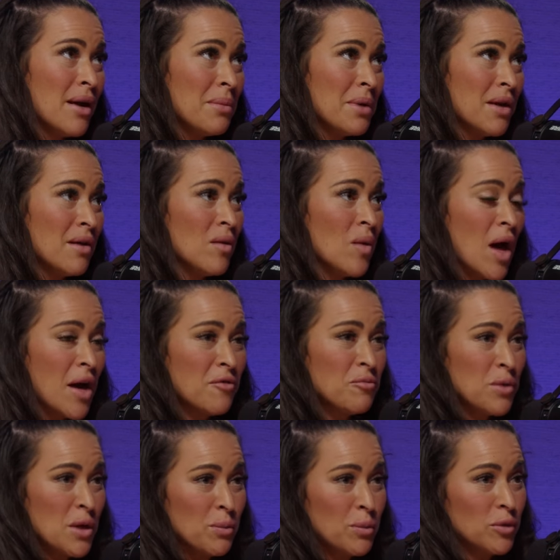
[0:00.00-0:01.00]
I mean, a lot of
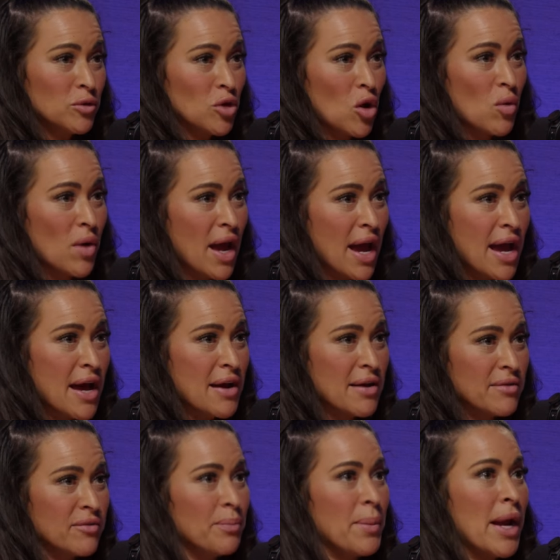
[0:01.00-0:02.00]
people don't
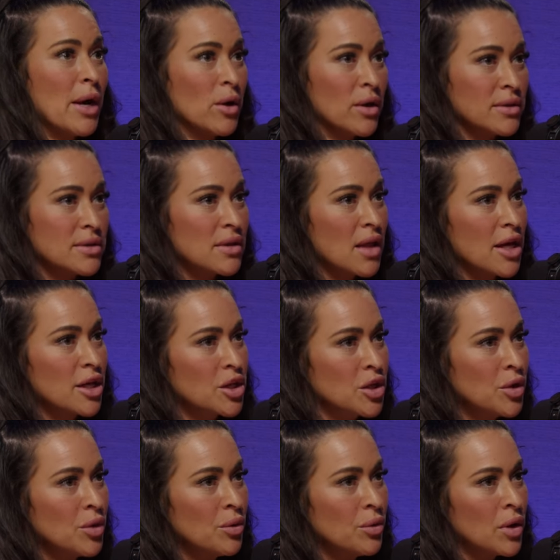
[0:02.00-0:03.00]
have parents like
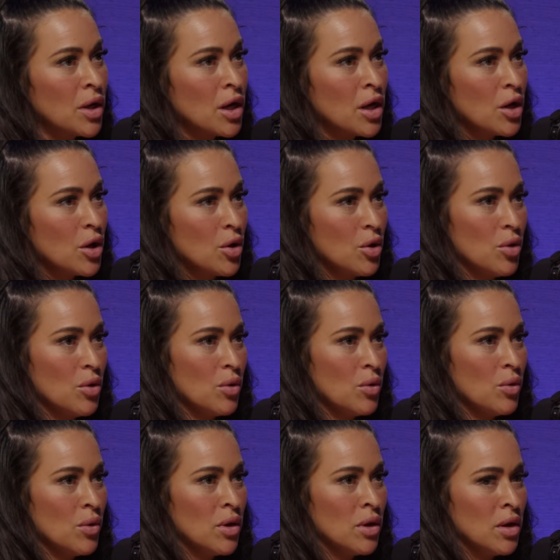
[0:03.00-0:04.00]
you
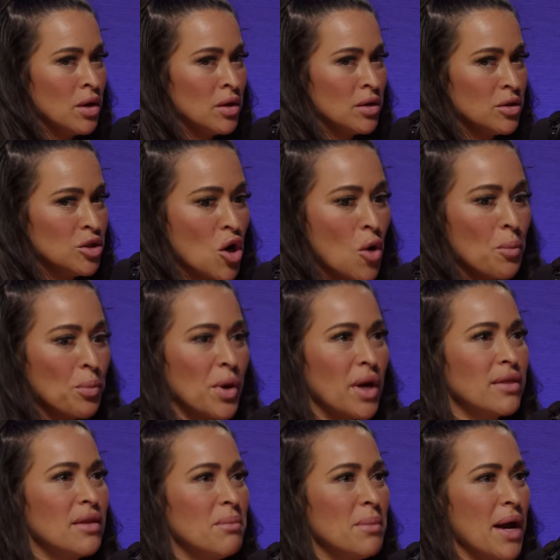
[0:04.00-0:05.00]
who don't
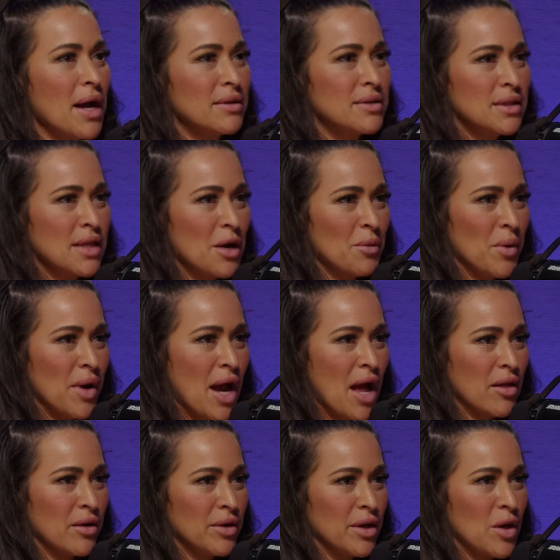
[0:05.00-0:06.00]
bring them back to that
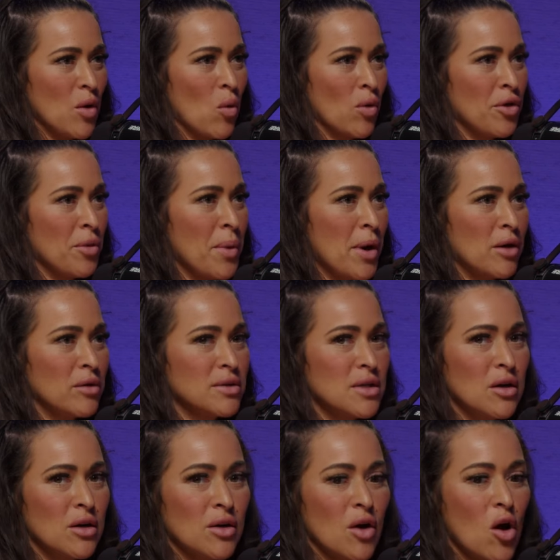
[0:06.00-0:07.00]
reality, or their parents
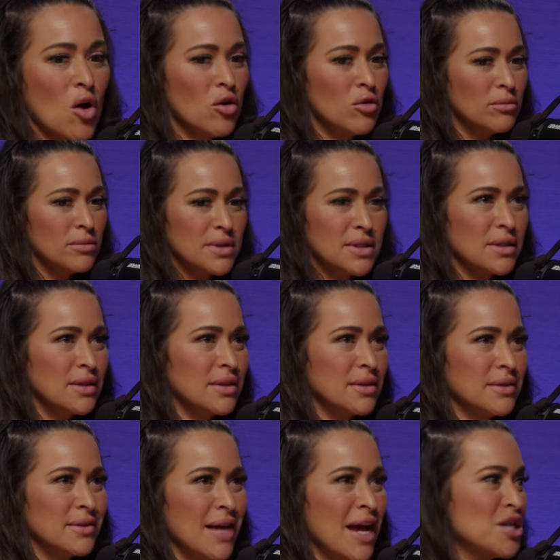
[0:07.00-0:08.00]
aren't home
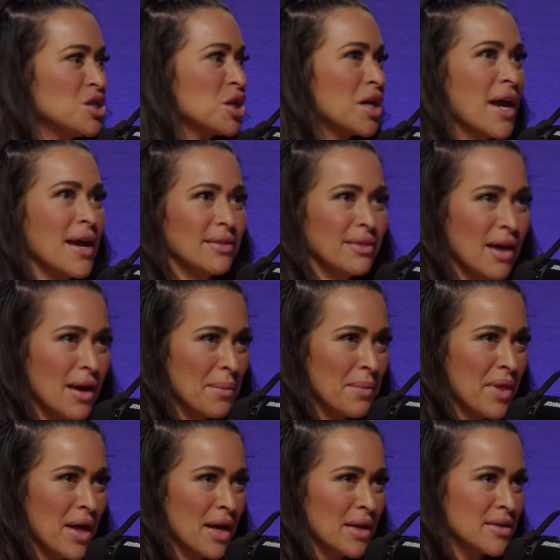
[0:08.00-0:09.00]
to educate
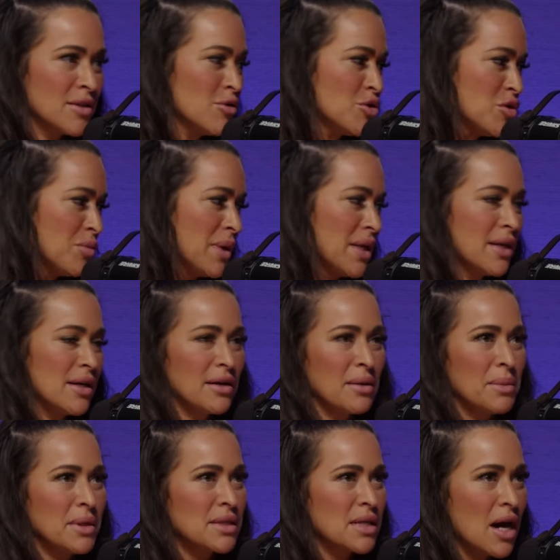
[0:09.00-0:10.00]
them that social media
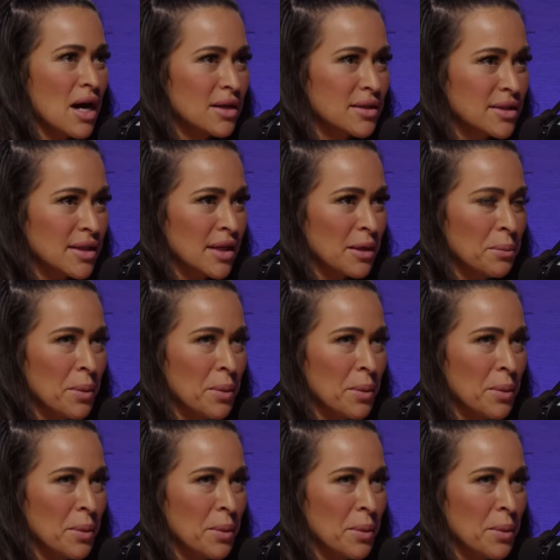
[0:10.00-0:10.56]
can be toxic.